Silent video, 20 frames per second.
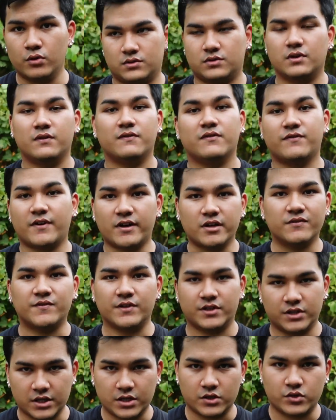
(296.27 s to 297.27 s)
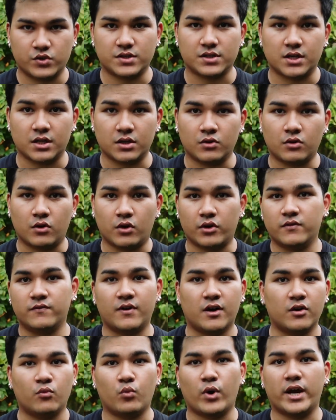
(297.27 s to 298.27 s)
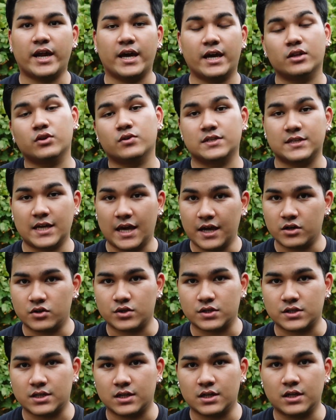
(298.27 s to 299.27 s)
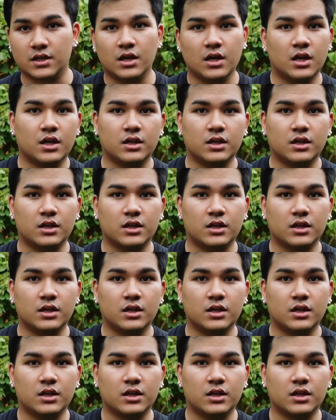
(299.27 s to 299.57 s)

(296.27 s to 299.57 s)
So if you found the filter interesting, or you found what I had to say interesting,